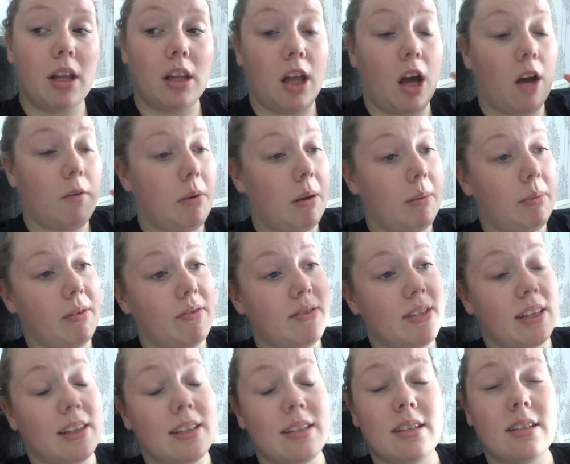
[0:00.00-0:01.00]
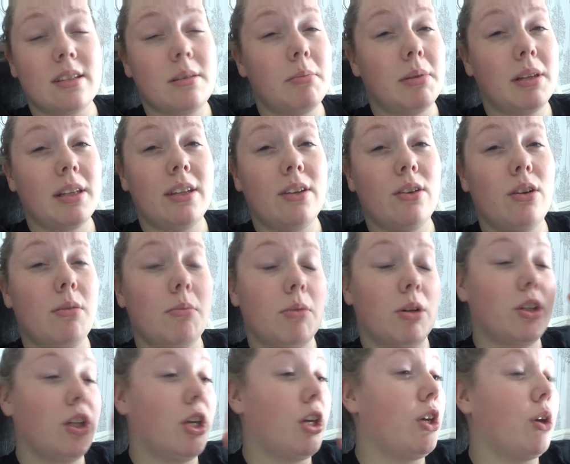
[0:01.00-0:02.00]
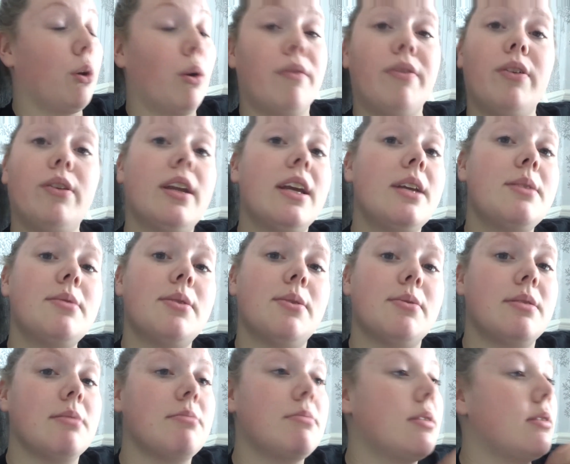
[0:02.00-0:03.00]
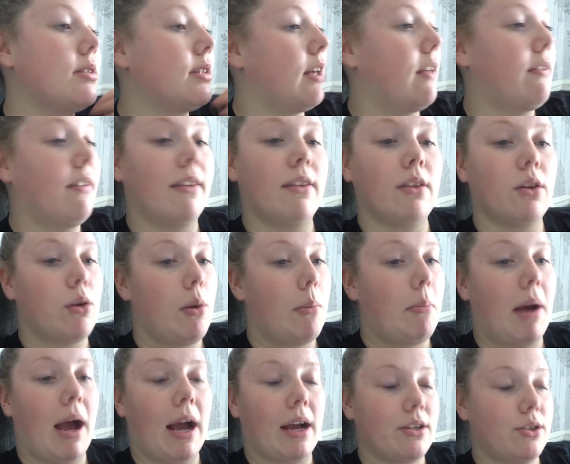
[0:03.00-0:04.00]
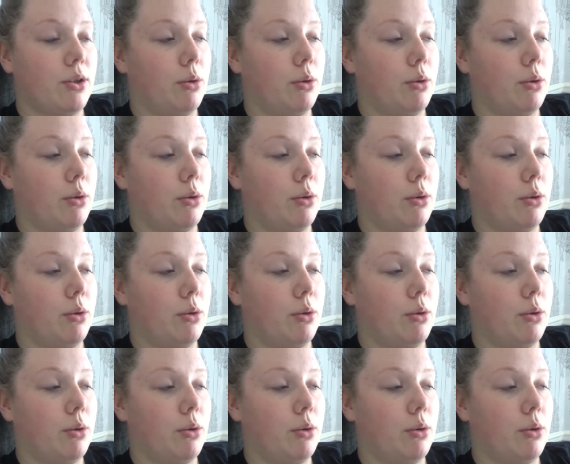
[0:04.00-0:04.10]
A lot of people have said this is completely normal. You can go a few days with no symptoms and then they'll come back.